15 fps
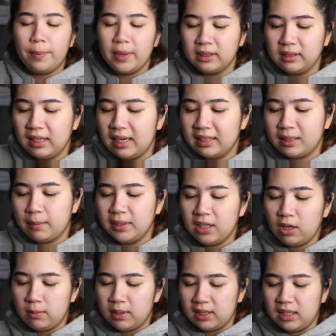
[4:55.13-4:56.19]
pag tinatamad
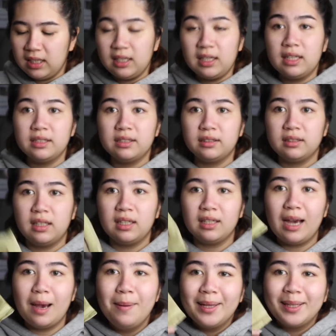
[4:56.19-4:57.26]
ako maglinis,
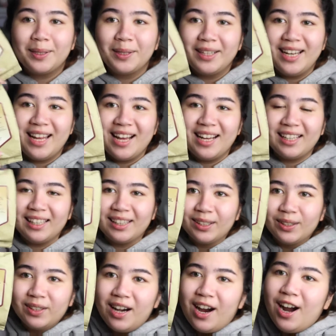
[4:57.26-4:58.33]
ginagamit ko lang
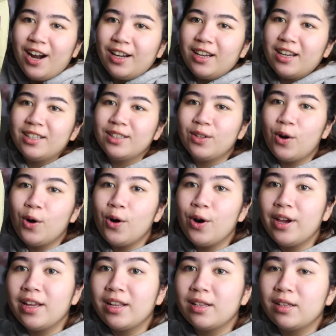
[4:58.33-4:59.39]
itong argan
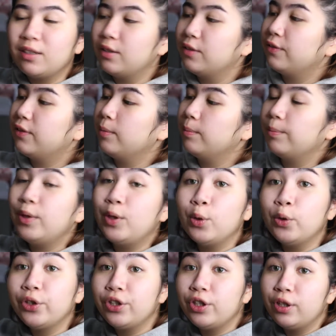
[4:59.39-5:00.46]
oil from
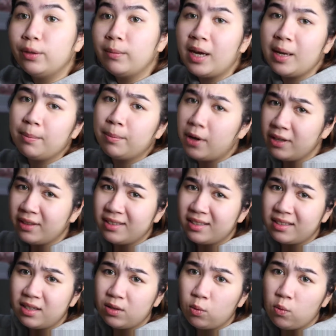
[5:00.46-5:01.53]
Pure Derm. I bought
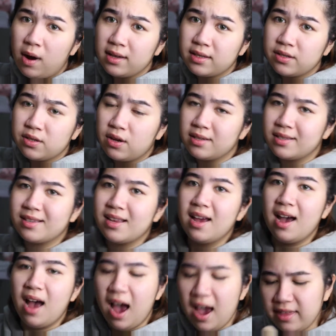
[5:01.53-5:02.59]
this in Watson's.
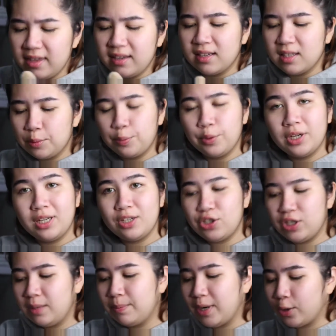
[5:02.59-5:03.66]
I think it's pretty
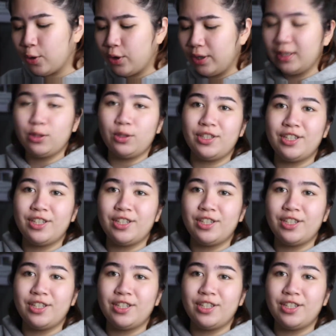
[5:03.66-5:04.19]
cheap according to